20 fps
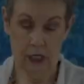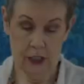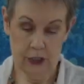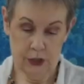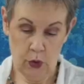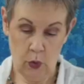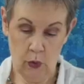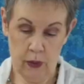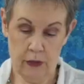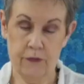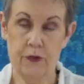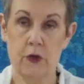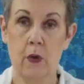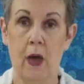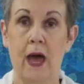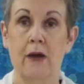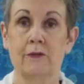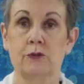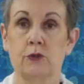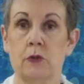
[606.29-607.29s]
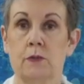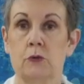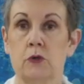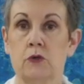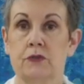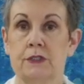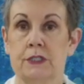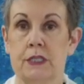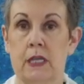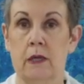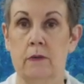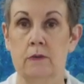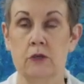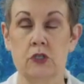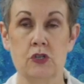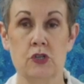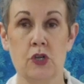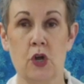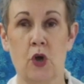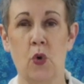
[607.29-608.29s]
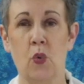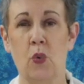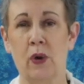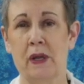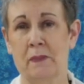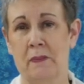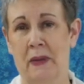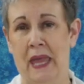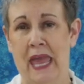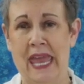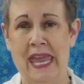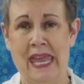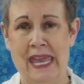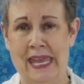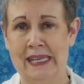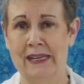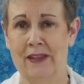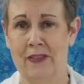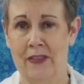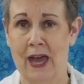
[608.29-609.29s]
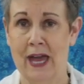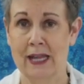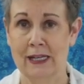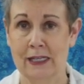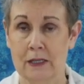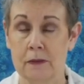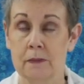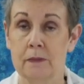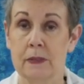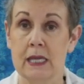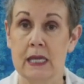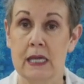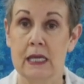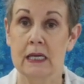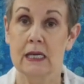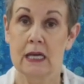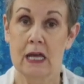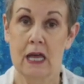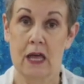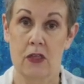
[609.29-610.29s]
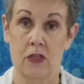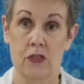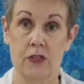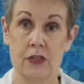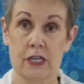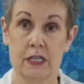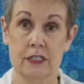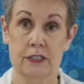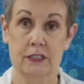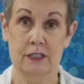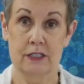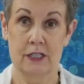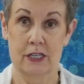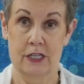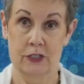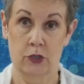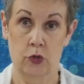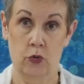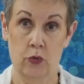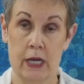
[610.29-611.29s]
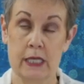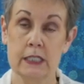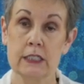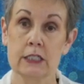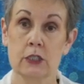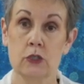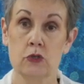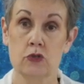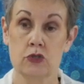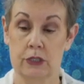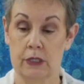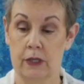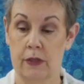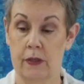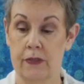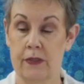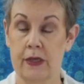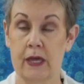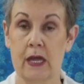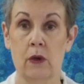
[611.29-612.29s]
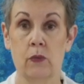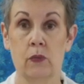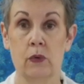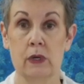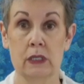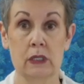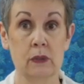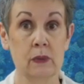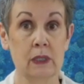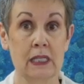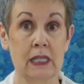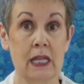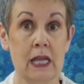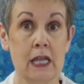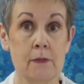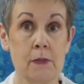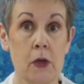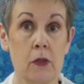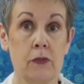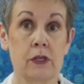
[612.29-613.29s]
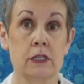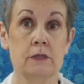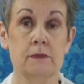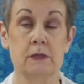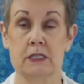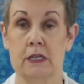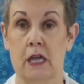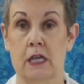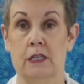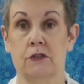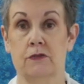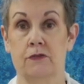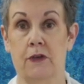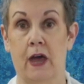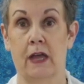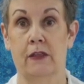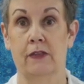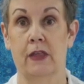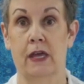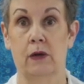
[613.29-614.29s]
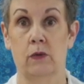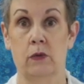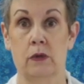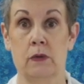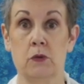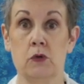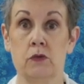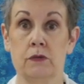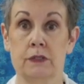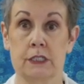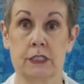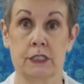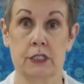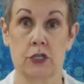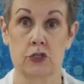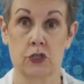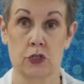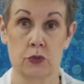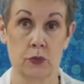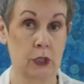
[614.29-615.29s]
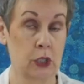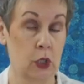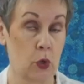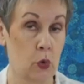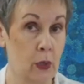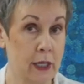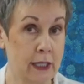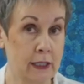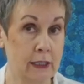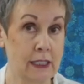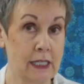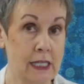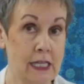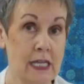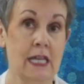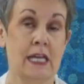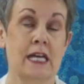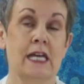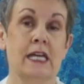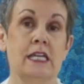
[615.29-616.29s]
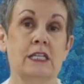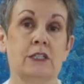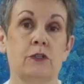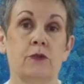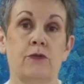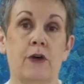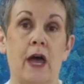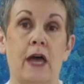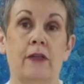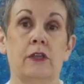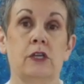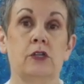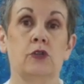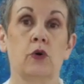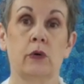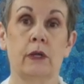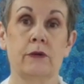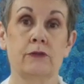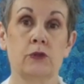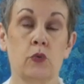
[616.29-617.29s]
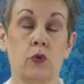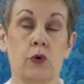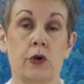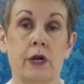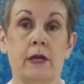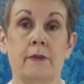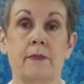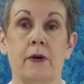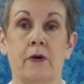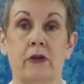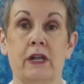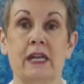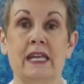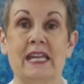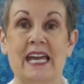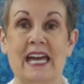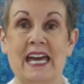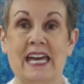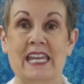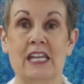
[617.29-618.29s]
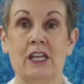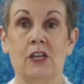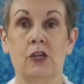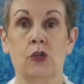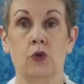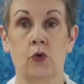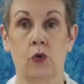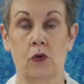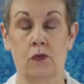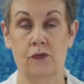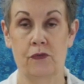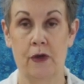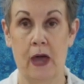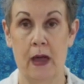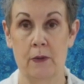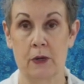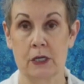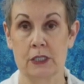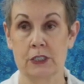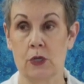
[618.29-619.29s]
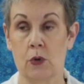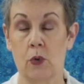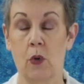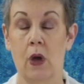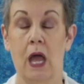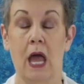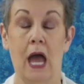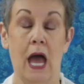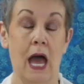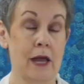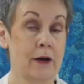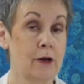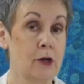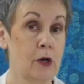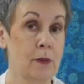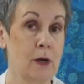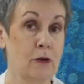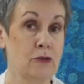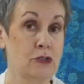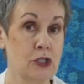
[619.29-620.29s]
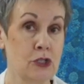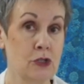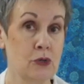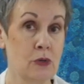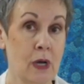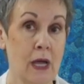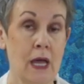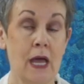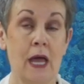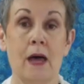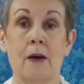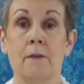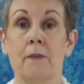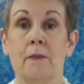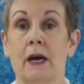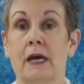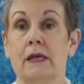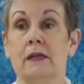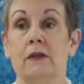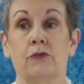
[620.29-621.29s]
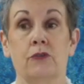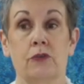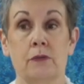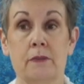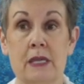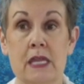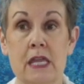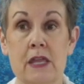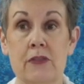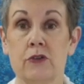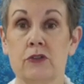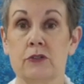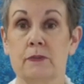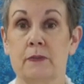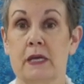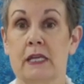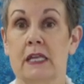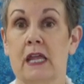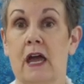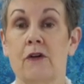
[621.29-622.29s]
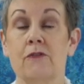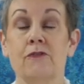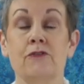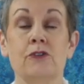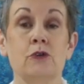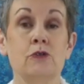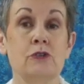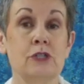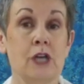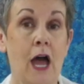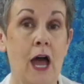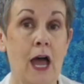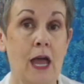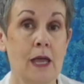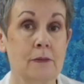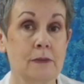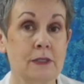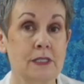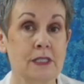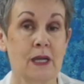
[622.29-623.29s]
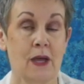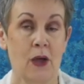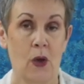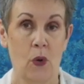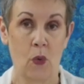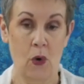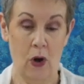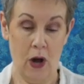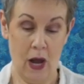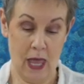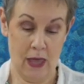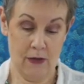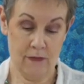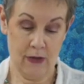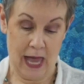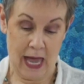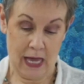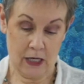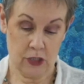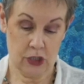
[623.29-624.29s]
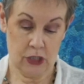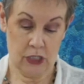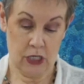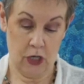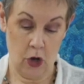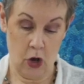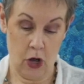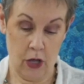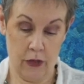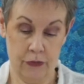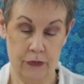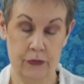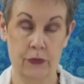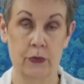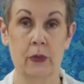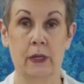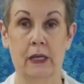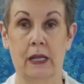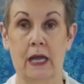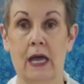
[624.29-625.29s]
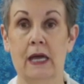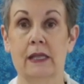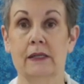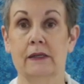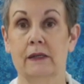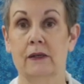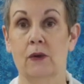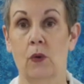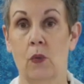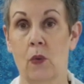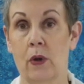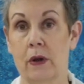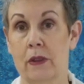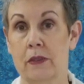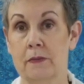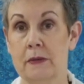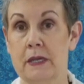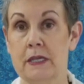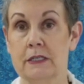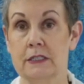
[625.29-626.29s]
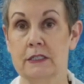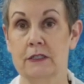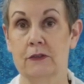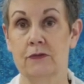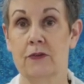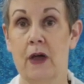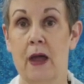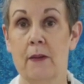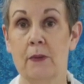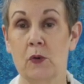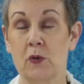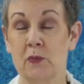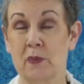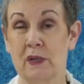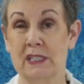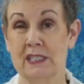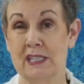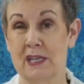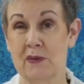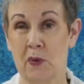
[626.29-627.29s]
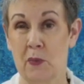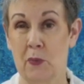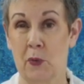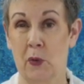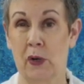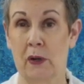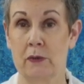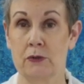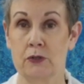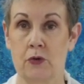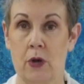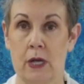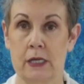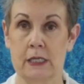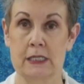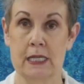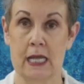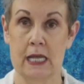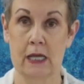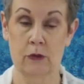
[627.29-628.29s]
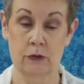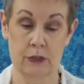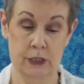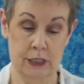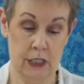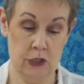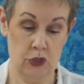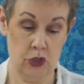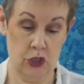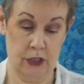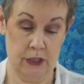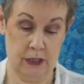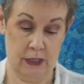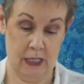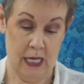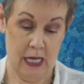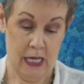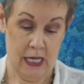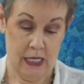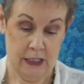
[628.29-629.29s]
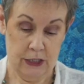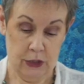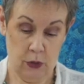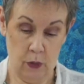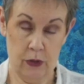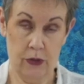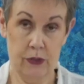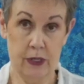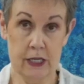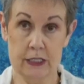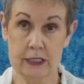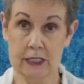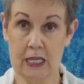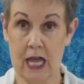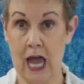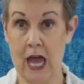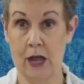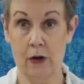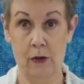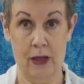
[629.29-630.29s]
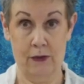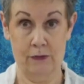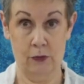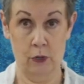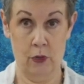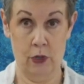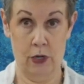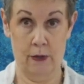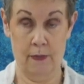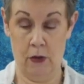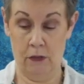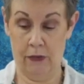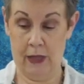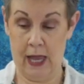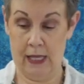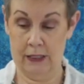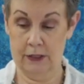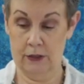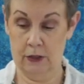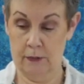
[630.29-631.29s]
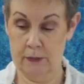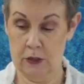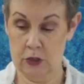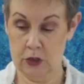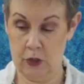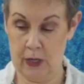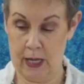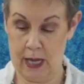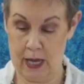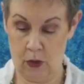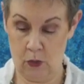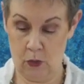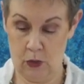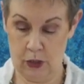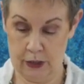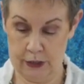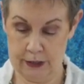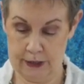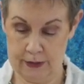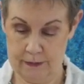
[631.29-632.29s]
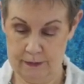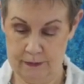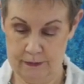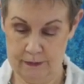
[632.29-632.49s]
So if you have to remove seams, you know what a pain that can be. This is a great solution, and the thing I really like about this, besides the fact that it removes the stitches really quickly, is the fact that you don't have to worry about it cutting your fabric. So I don't know about you, but for me there's been a few times where I have actually gone through and cut one of the pieces of fabric with my seam ripper when I was trying to take out stitches. So with this, I don't have to worry about that. So let me show you how it works.